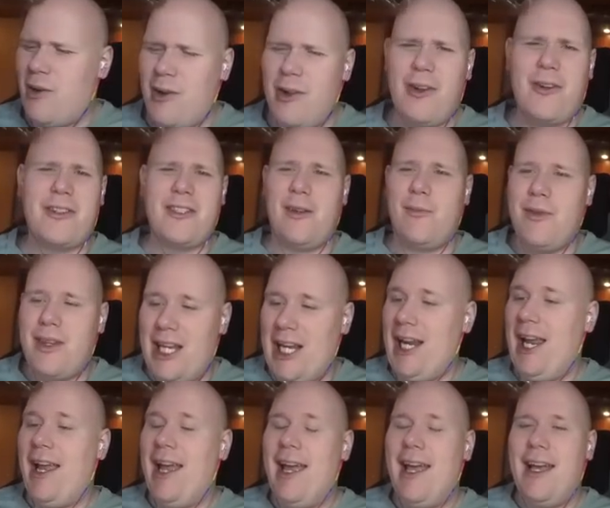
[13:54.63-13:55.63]
or
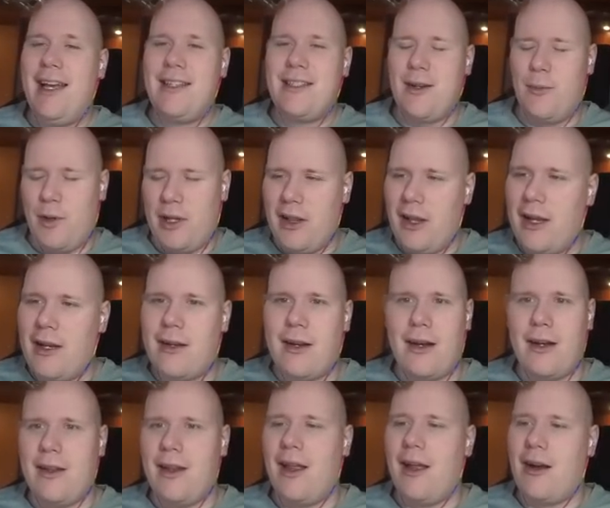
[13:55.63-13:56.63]
something. Someone linked
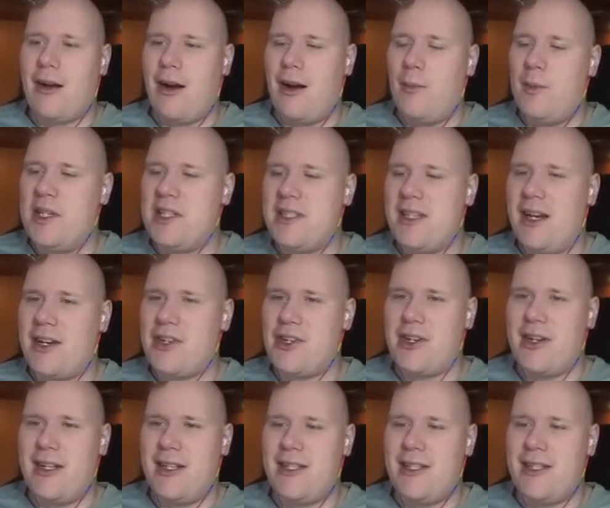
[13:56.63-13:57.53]
it in the comment section.